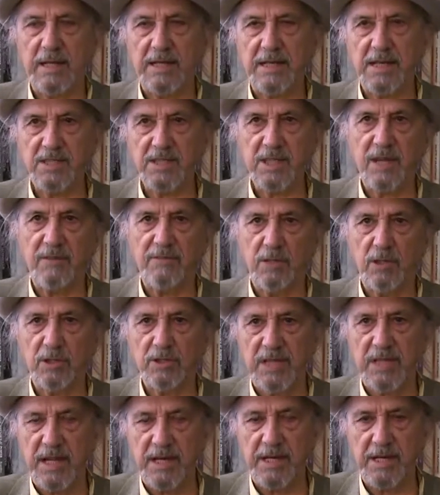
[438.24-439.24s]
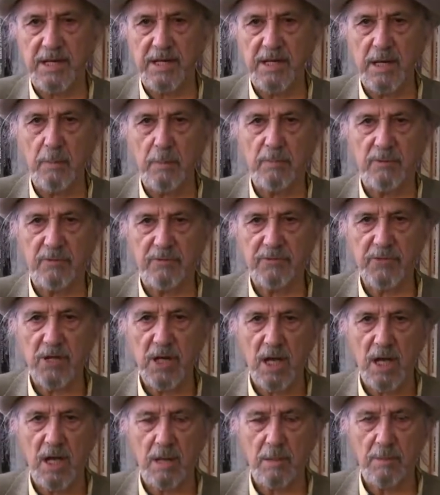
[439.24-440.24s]
guess I've looked at it a number of
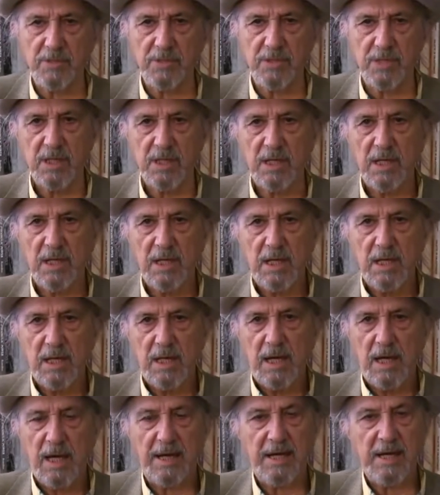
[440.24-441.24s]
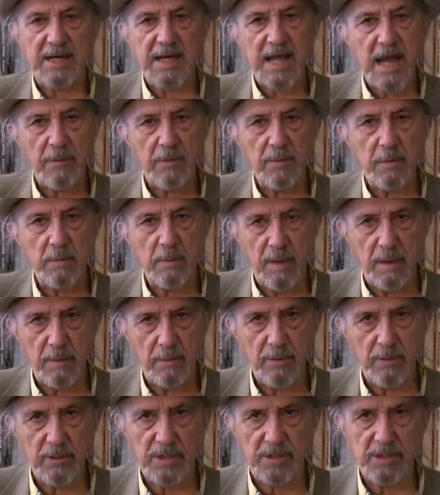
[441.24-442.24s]
times. And I can't
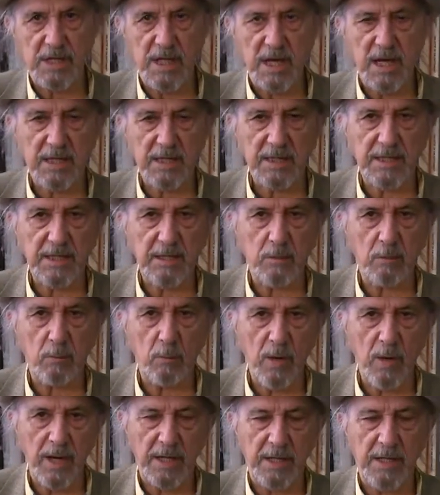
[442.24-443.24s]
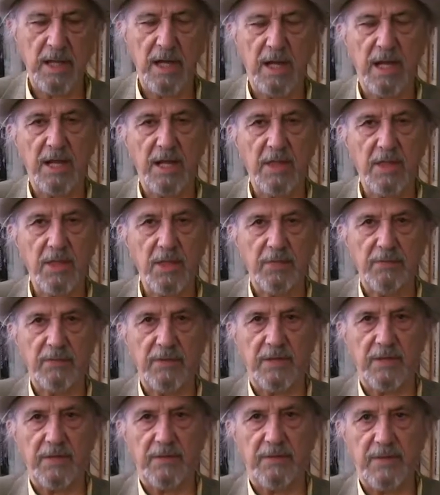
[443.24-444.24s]
remember exactly when I
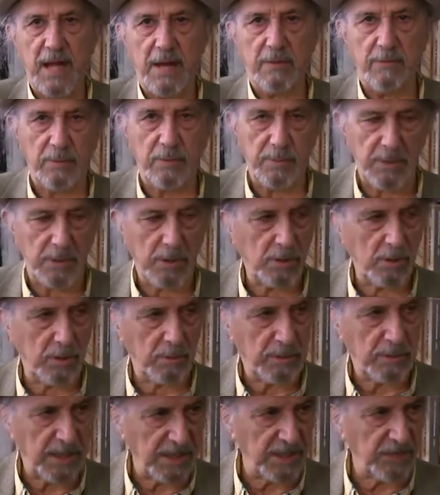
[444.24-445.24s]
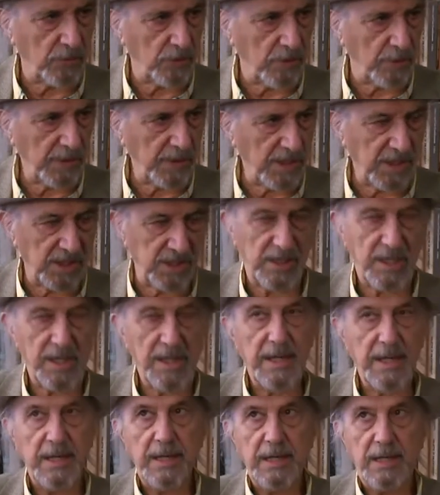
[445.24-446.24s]
thought that that would be a good place for it, because
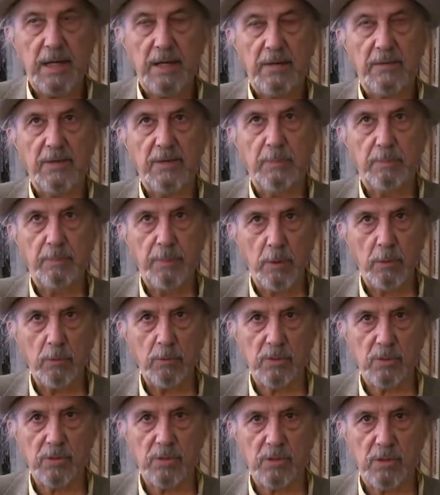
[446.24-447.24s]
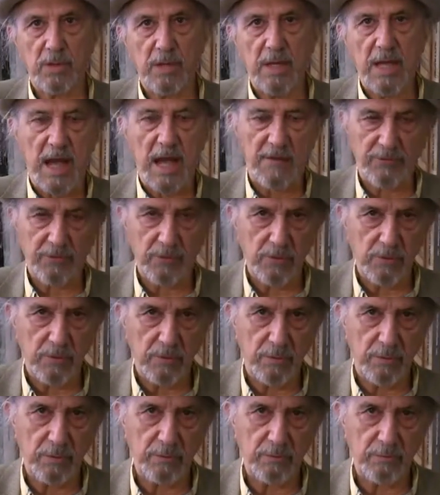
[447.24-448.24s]
the boat,
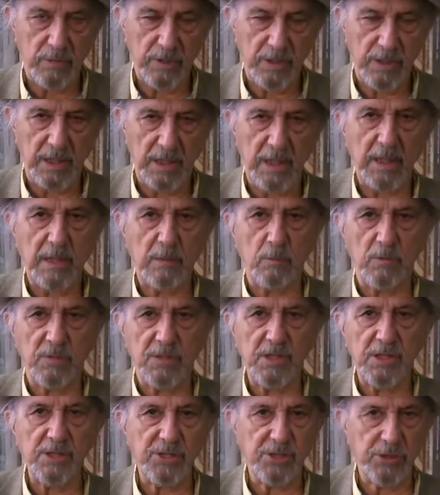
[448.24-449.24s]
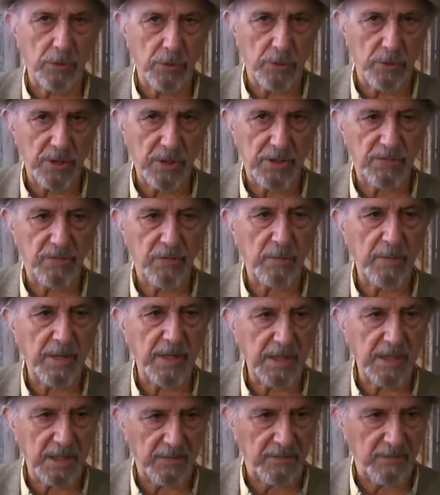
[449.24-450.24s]
after it was in storage for
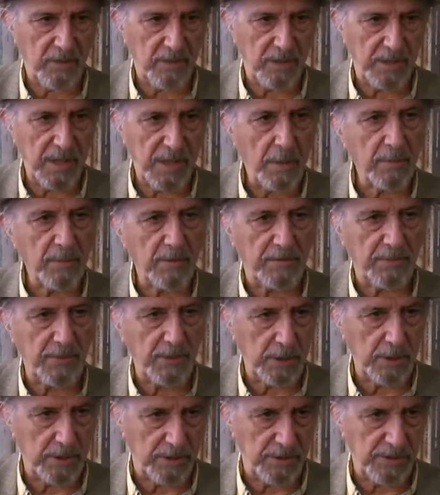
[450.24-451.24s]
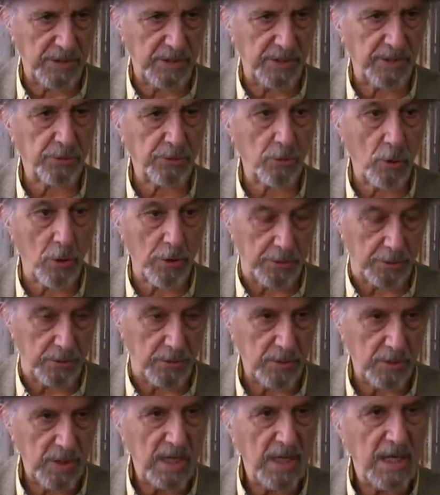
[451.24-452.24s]
a number of years in
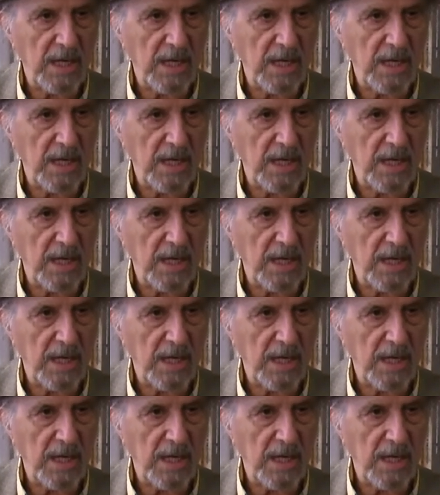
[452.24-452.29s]
Toronto,